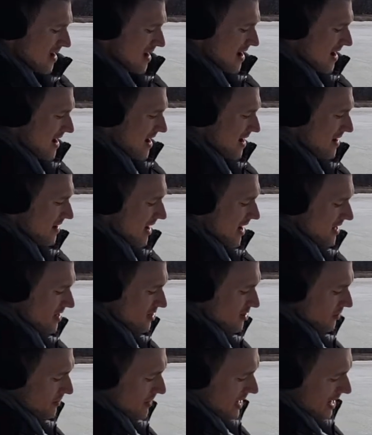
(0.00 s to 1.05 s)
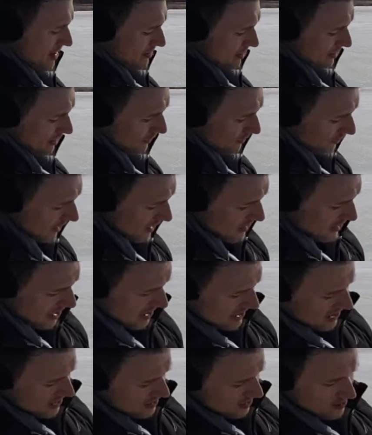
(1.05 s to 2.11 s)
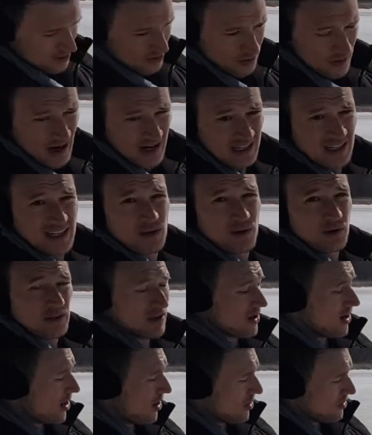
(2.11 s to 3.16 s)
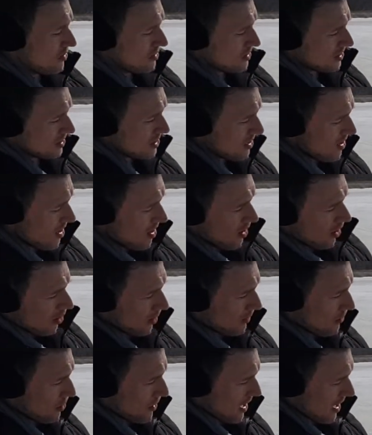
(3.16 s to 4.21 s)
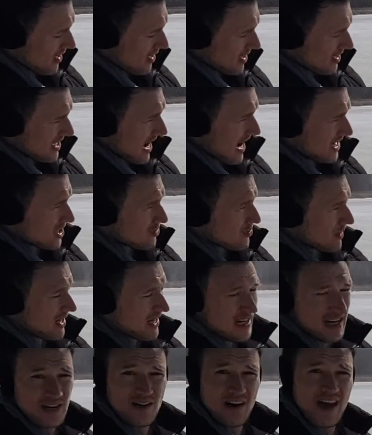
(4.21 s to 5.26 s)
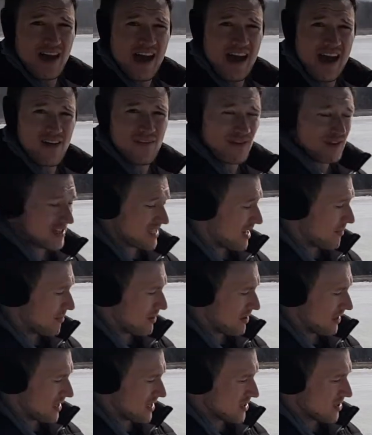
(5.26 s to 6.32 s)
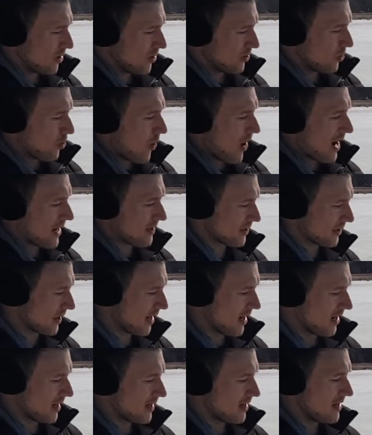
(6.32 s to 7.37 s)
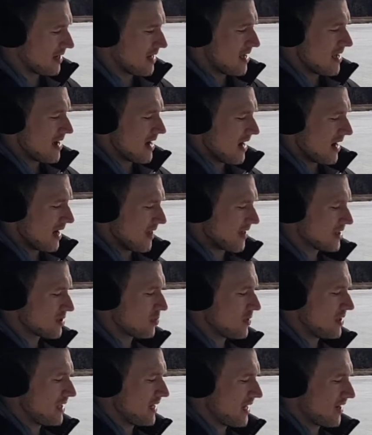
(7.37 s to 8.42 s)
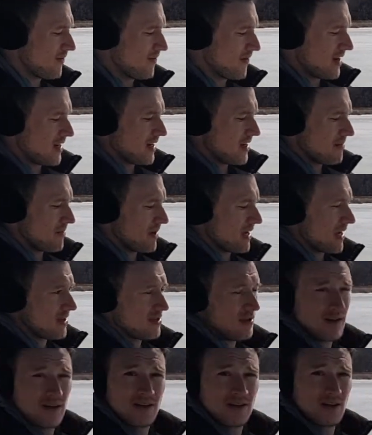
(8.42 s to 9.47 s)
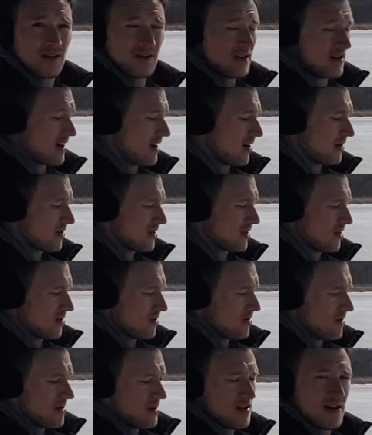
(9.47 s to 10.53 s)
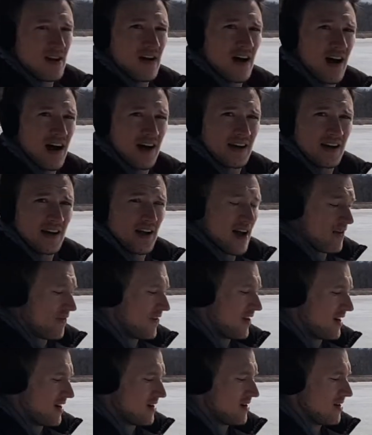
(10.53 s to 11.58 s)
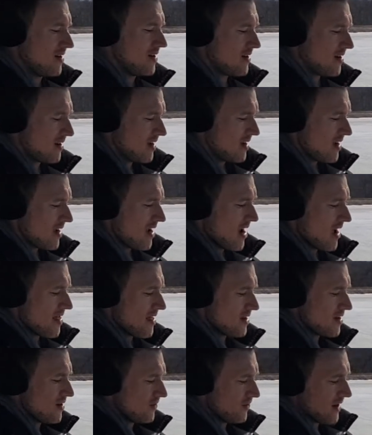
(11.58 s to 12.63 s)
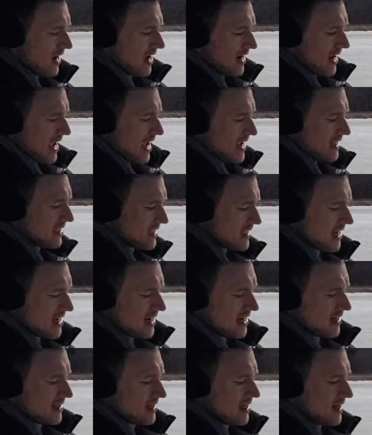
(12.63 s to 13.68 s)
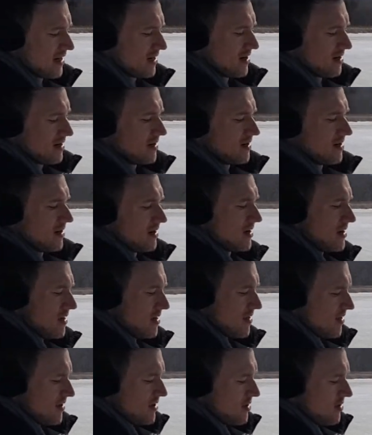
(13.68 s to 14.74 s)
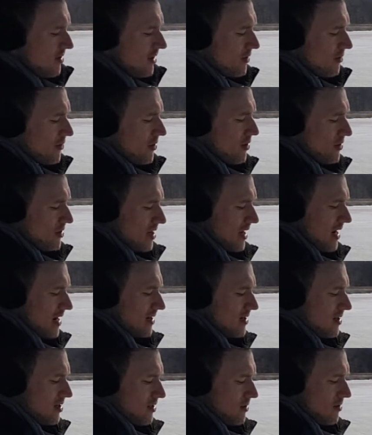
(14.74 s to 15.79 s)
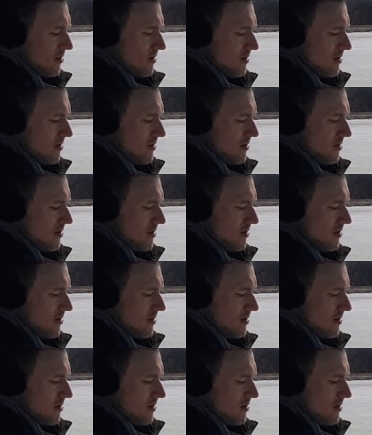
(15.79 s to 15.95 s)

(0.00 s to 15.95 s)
Uh, and you'll be able to plug that either directly with the hose or put on an attachment. Here I have a separately sold water gun uh, that's really convenient because you can turn it also on and off here. And then you've got eight settings here that you can rotate to.